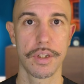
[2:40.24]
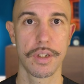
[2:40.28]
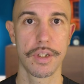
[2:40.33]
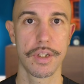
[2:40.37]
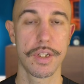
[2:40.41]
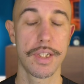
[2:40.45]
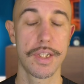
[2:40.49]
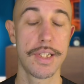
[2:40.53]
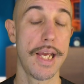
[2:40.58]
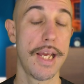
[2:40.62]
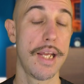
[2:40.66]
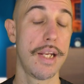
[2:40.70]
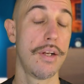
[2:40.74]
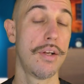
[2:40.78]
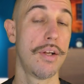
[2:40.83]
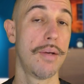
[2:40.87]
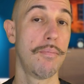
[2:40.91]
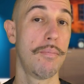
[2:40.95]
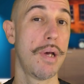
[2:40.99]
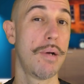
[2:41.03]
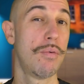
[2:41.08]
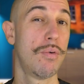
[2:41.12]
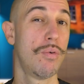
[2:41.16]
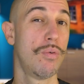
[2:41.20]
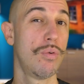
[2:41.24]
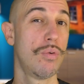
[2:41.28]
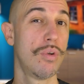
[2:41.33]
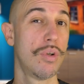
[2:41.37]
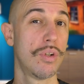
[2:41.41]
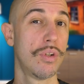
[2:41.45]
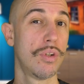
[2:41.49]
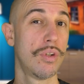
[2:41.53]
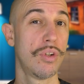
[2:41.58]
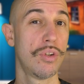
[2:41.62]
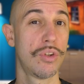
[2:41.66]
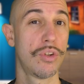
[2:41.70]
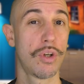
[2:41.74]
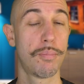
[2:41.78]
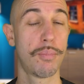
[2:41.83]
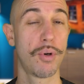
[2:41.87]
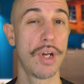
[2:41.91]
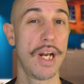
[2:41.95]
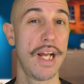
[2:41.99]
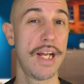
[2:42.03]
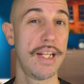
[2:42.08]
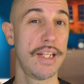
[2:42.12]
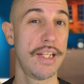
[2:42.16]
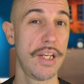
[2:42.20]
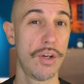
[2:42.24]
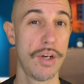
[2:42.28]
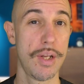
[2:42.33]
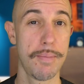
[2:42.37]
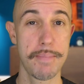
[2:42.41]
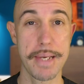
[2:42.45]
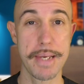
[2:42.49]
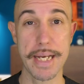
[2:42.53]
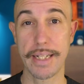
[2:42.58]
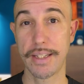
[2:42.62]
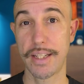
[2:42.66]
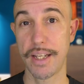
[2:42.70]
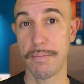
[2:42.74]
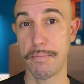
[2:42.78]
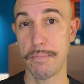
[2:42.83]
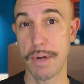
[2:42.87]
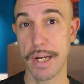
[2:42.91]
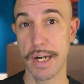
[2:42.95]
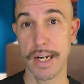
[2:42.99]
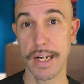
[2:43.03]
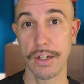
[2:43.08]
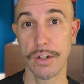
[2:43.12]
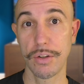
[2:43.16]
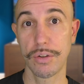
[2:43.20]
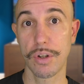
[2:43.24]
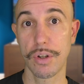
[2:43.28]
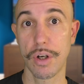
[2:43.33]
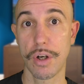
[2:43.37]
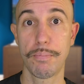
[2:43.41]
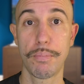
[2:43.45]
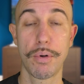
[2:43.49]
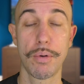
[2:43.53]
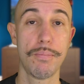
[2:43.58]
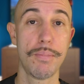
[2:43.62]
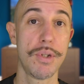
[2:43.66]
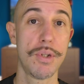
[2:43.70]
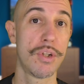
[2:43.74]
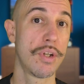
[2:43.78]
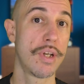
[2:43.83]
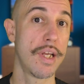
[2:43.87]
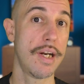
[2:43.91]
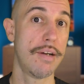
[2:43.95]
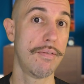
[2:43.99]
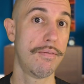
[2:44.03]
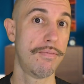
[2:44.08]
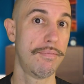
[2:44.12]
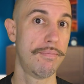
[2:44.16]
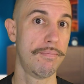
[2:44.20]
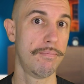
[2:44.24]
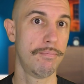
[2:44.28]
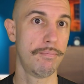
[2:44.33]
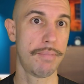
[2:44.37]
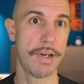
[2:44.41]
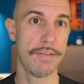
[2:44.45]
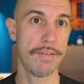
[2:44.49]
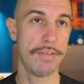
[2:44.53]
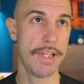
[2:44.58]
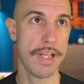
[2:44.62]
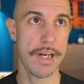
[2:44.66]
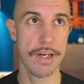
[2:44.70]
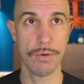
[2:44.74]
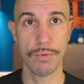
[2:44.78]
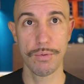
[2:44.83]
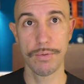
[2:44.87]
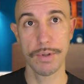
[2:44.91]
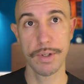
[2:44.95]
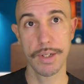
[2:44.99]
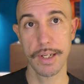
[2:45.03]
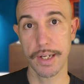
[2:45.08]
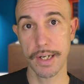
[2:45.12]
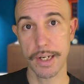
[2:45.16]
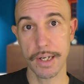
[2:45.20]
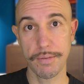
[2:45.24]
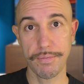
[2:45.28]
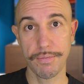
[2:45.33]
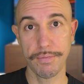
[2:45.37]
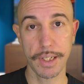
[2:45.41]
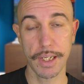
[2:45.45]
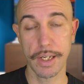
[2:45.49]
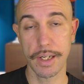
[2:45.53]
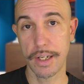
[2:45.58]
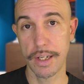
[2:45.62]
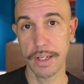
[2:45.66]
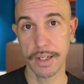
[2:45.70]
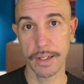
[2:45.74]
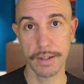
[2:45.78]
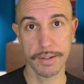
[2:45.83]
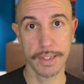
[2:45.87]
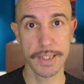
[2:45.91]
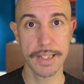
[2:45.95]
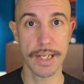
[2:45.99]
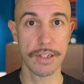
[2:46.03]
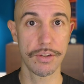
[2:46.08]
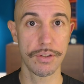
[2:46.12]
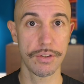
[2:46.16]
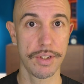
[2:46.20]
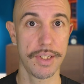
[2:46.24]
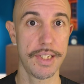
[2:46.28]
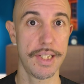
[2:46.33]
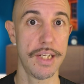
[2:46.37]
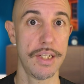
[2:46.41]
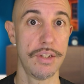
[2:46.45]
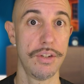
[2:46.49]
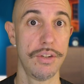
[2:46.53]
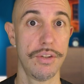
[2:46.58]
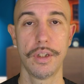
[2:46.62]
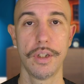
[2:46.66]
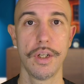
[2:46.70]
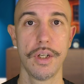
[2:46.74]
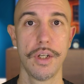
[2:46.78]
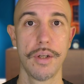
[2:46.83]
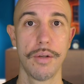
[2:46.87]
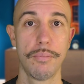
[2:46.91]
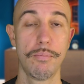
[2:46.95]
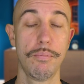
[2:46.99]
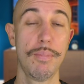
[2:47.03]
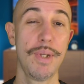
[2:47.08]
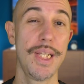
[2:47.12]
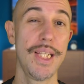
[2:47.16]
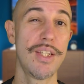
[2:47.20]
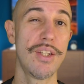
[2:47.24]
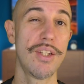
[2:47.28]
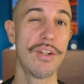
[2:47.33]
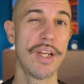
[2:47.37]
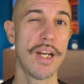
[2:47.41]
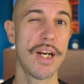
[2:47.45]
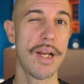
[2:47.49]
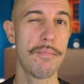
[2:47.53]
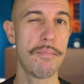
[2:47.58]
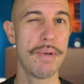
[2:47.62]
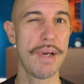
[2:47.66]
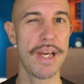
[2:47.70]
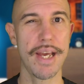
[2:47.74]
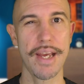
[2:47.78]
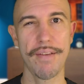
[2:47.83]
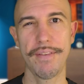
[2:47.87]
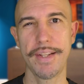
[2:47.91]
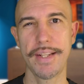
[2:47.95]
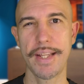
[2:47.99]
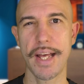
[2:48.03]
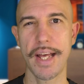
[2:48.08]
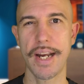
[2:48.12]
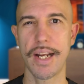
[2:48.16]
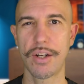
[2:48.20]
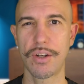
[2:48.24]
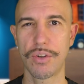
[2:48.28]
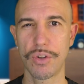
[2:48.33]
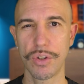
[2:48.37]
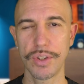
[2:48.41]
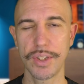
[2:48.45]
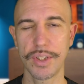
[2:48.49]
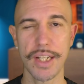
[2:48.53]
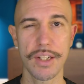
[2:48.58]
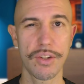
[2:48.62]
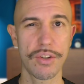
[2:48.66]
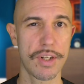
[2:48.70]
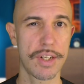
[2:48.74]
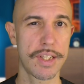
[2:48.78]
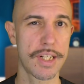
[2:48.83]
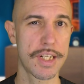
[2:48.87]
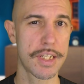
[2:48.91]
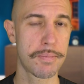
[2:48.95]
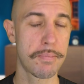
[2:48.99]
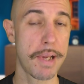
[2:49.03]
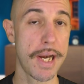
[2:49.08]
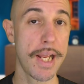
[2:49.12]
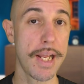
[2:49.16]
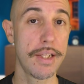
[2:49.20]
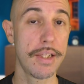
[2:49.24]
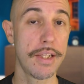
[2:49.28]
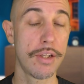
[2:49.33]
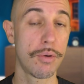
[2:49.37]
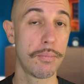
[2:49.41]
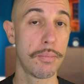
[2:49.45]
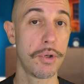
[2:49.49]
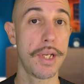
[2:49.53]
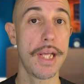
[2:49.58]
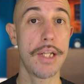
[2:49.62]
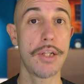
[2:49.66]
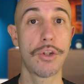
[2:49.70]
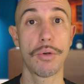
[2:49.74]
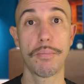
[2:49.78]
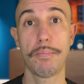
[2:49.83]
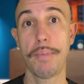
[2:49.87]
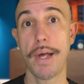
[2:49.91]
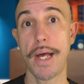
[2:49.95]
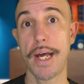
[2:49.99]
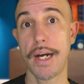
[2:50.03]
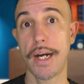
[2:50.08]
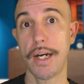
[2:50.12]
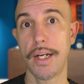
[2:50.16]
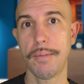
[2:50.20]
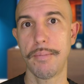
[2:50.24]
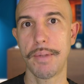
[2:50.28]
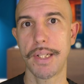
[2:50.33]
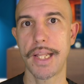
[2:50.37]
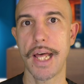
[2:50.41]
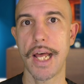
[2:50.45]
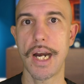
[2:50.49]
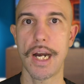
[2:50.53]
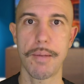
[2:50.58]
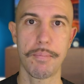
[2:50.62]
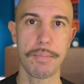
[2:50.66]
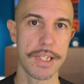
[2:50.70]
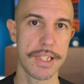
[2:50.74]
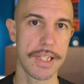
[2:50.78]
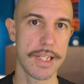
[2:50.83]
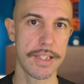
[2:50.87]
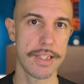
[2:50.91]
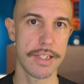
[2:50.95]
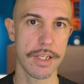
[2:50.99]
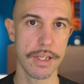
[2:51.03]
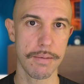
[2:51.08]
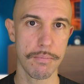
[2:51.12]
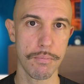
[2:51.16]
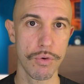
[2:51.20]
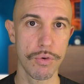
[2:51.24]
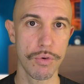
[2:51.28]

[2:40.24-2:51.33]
If the container is too small or you have too many plants, you should refill it time to time. To avoid algae, you should avoid transparent containers.